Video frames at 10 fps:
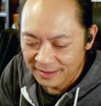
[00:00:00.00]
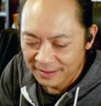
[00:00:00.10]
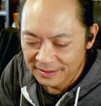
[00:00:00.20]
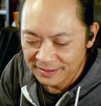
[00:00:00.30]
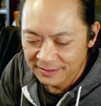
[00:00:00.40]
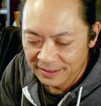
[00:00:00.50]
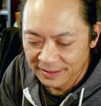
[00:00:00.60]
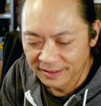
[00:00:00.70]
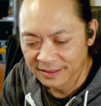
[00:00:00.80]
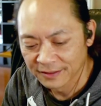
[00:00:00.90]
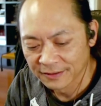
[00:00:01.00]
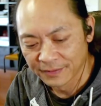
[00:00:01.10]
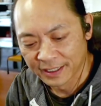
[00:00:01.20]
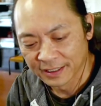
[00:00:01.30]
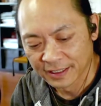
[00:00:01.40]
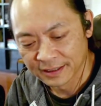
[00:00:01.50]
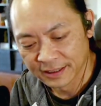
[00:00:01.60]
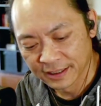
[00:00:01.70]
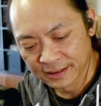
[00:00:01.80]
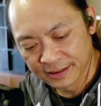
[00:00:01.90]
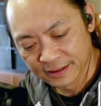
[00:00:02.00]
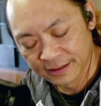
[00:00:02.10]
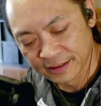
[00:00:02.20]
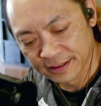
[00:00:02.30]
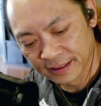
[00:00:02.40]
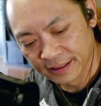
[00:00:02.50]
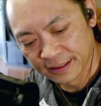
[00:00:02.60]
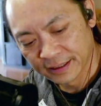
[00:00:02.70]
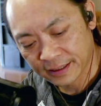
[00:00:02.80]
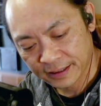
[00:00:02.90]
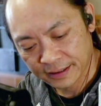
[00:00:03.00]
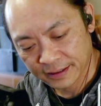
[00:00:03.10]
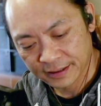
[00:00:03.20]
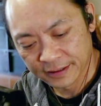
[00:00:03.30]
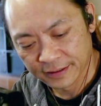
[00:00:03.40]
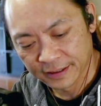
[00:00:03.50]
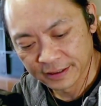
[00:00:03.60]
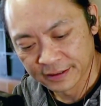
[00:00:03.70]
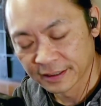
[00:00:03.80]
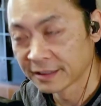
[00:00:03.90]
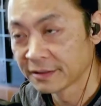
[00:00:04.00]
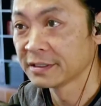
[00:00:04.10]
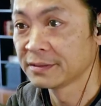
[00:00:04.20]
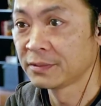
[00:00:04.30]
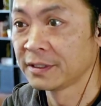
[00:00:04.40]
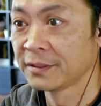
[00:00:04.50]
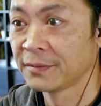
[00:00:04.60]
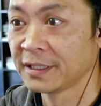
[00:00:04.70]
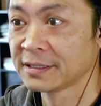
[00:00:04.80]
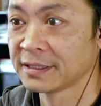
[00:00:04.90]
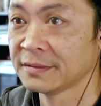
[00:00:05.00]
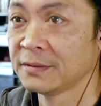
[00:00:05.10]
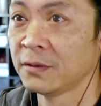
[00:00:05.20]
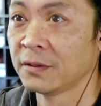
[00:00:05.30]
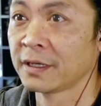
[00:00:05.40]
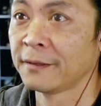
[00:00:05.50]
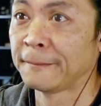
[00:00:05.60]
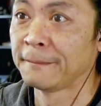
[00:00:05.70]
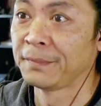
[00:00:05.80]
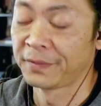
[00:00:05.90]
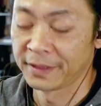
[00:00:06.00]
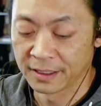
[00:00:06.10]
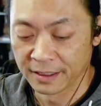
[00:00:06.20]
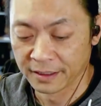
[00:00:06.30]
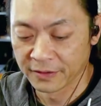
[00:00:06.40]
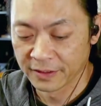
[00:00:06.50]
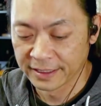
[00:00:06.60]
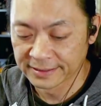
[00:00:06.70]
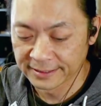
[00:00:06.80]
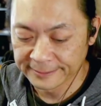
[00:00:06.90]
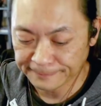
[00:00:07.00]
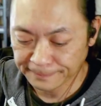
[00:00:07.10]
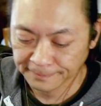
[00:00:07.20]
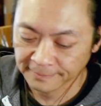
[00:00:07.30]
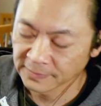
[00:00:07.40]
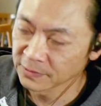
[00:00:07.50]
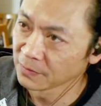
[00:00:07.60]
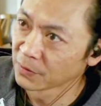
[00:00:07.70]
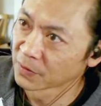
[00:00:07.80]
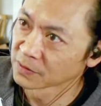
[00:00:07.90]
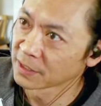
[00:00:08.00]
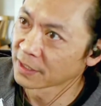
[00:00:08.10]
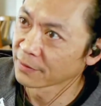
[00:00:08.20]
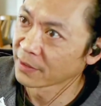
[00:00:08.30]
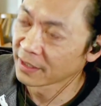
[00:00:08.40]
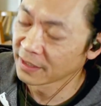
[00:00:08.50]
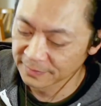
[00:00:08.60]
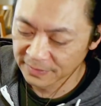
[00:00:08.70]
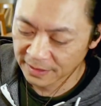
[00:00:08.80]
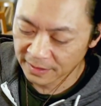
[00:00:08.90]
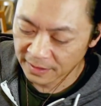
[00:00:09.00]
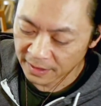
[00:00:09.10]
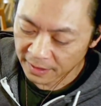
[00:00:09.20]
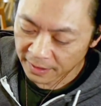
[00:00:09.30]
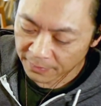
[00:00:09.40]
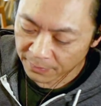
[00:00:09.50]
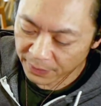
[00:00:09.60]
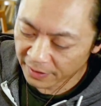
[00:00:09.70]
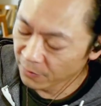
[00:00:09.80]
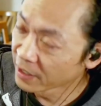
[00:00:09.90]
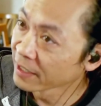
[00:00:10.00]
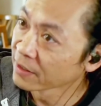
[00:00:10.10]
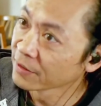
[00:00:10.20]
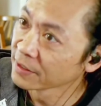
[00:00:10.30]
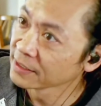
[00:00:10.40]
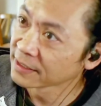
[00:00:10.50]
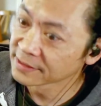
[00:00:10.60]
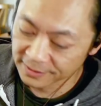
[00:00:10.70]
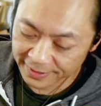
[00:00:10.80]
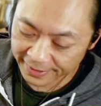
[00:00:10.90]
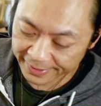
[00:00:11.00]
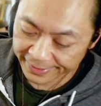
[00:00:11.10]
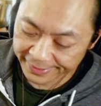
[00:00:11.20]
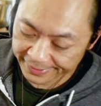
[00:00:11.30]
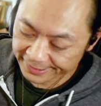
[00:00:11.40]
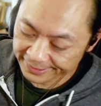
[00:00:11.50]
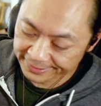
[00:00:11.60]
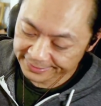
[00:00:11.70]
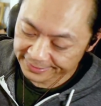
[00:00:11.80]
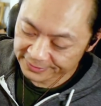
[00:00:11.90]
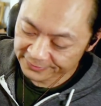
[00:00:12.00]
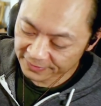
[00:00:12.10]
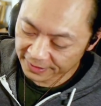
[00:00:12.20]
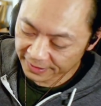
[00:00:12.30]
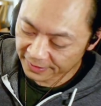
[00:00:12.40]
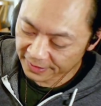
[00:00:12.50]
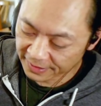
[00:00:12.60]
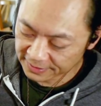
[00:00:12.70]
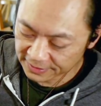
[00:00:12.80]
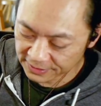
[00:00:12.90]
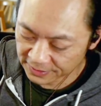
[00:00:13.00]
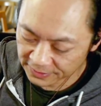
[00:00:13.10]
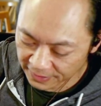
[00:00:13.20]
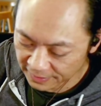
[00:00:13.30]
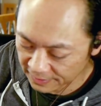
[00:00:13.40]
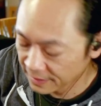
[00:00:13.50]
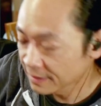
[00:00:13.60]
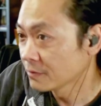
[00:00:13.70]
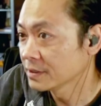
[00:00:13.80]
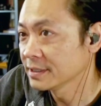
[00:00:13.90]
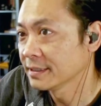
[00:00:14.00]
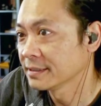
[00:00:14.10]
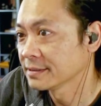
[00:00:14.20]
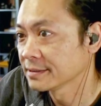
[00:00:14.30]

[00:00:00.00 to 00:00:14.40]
Let's go back to yesterday. Oh, yesterday was pretty amazing. I woke up kind of crazy. We won't talk about it. But what I learned yesterday is it's funny how things can turn around in one day.